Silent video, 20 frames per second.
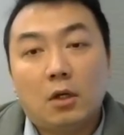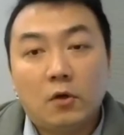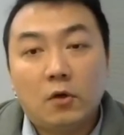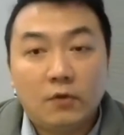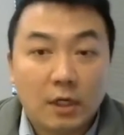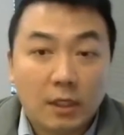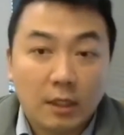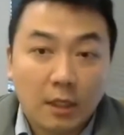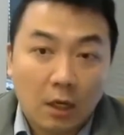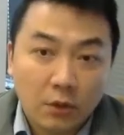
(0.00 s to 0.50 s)

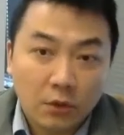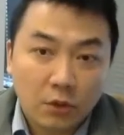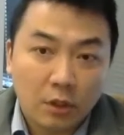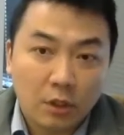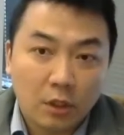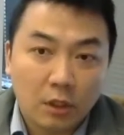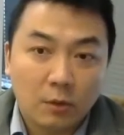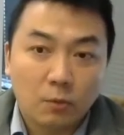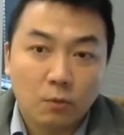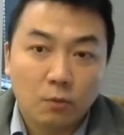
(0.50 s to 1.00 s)
the long
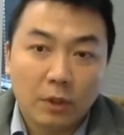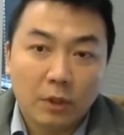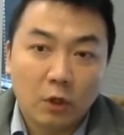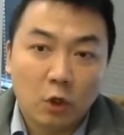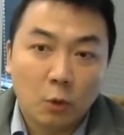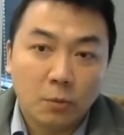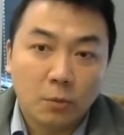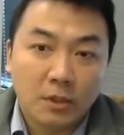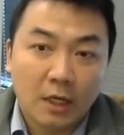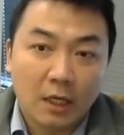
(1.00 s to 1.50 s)
term, we
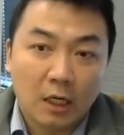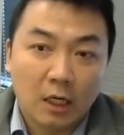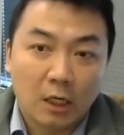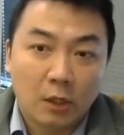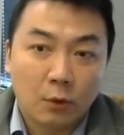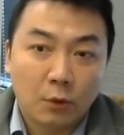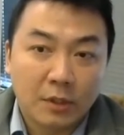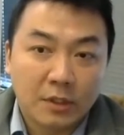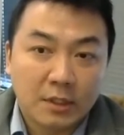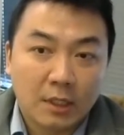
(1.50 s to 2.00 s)
hope that our
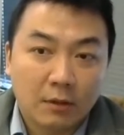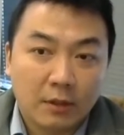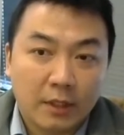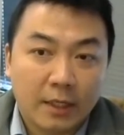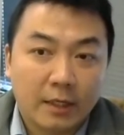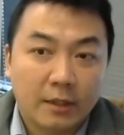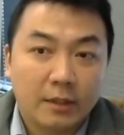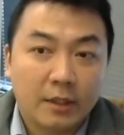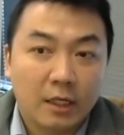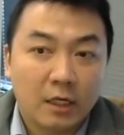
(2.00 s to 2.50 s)
result
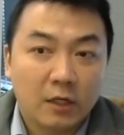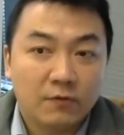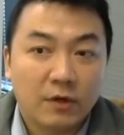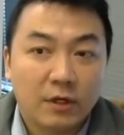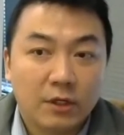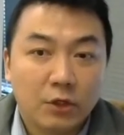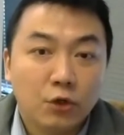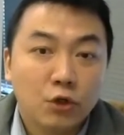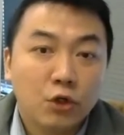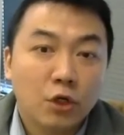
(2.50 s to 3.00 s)
can identify new